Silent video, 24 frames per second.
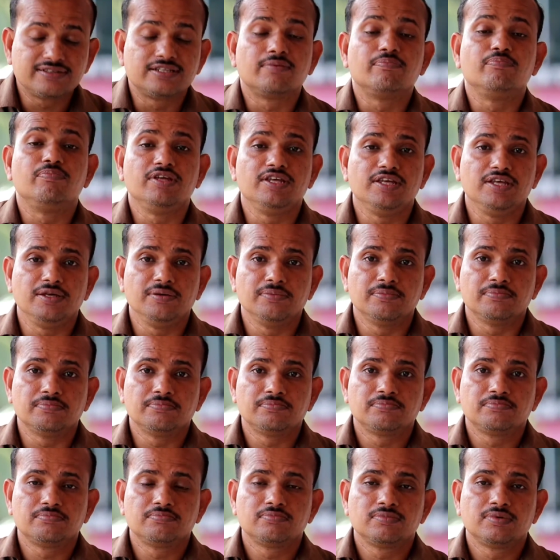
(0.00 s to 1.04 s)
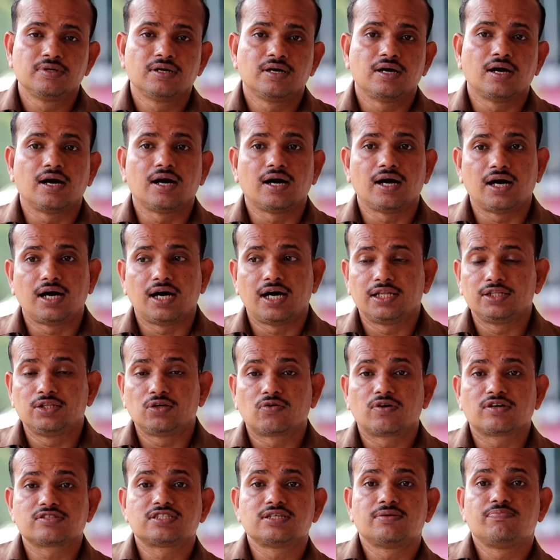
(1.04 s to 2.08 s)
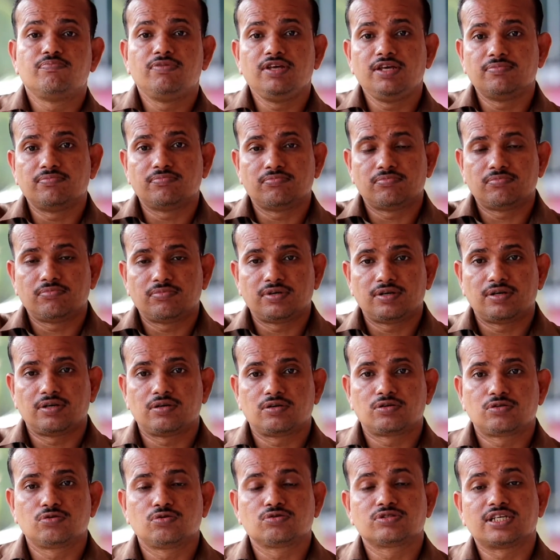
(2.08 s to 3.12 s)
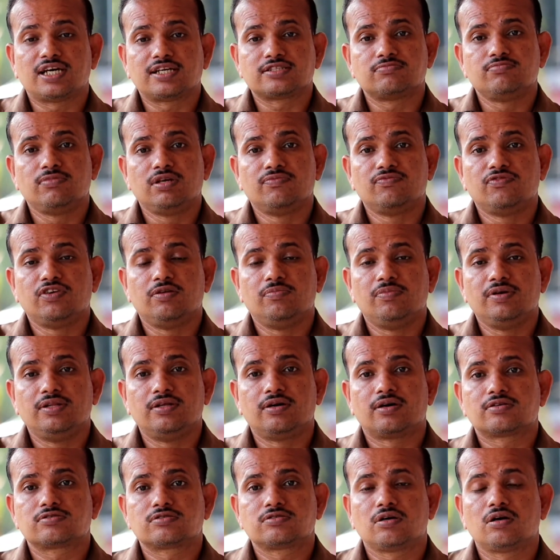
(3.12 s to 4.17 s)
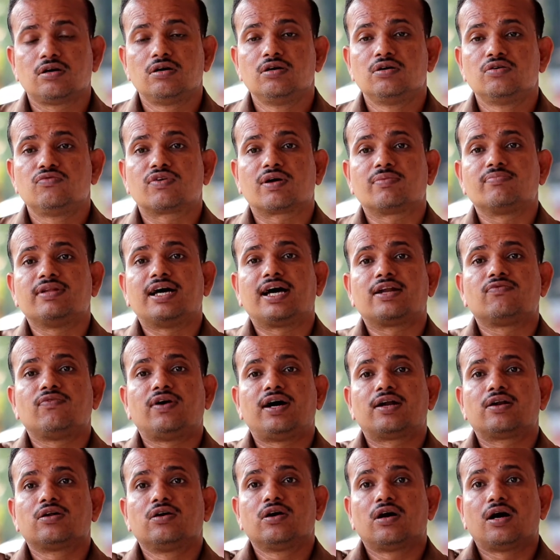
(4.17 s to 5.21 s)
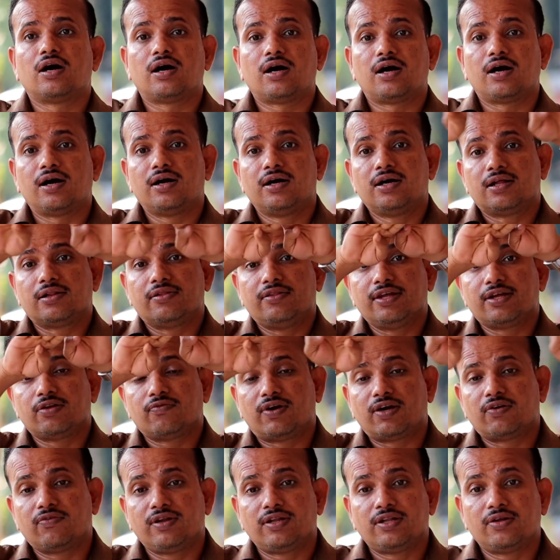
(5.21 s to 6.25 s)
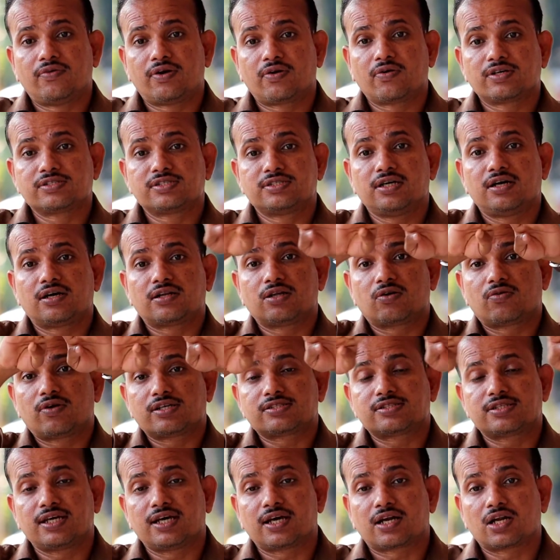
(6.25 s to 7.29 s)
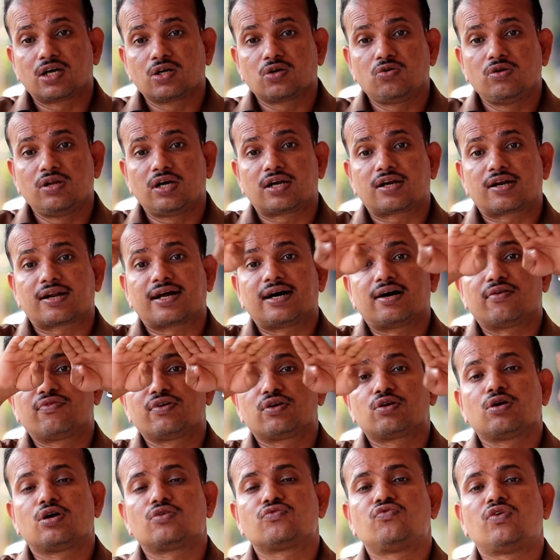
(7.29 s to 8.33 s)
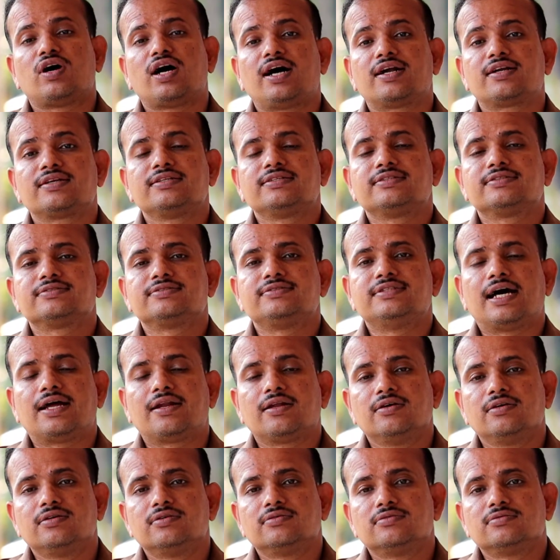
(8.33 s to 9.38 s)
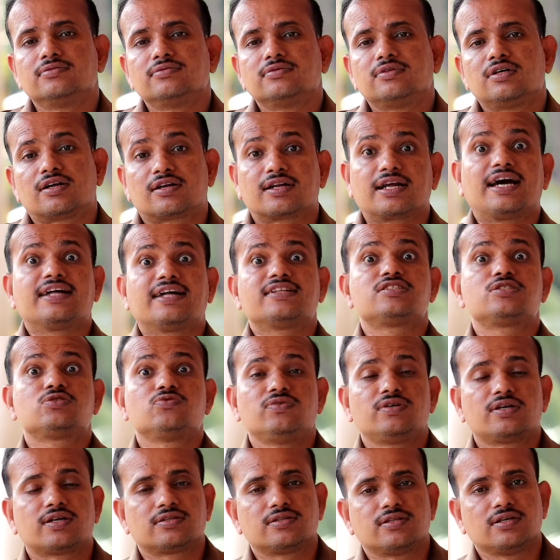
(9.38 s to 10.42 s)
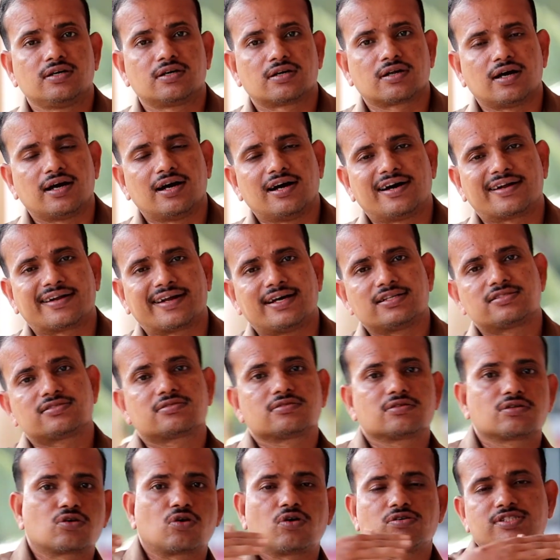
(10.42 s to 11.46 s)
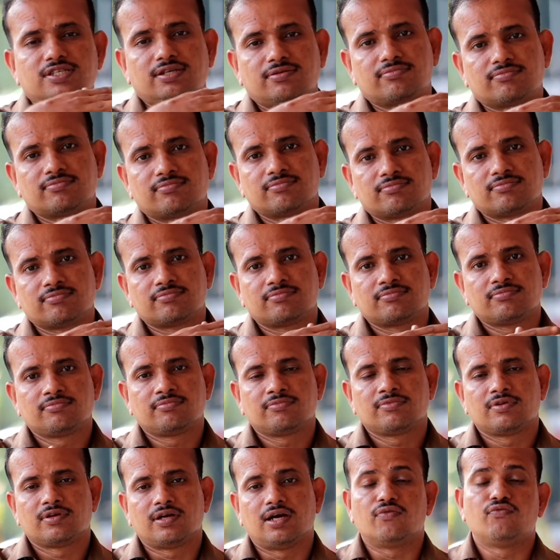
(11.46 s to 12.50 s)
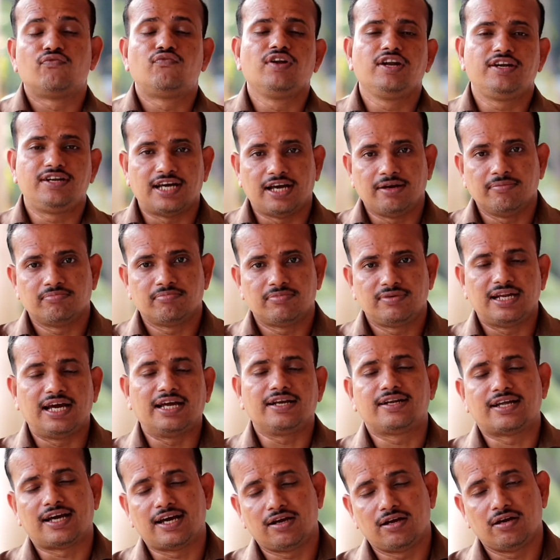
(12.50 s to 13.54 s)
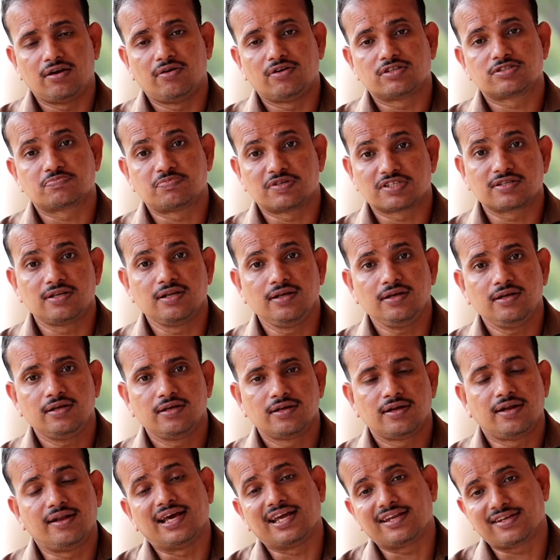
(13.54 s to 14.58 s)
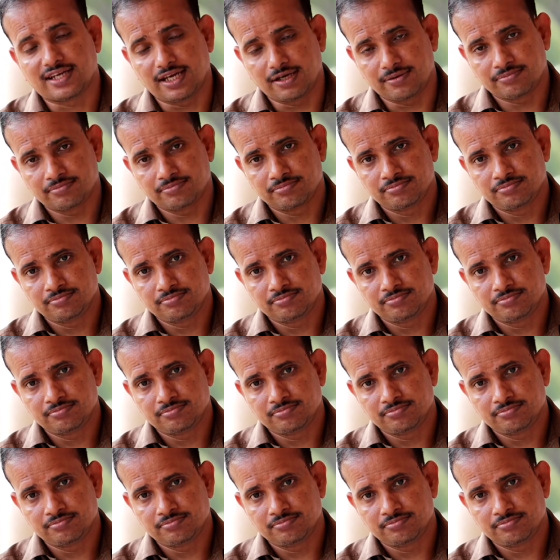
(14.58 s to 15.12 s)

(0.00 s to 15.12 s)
the beam. There was a beam, two sides beam will be there. So from that what was there? There was a regular traffic of what? That rats were there. Rats crossing every time, night time, especially night time.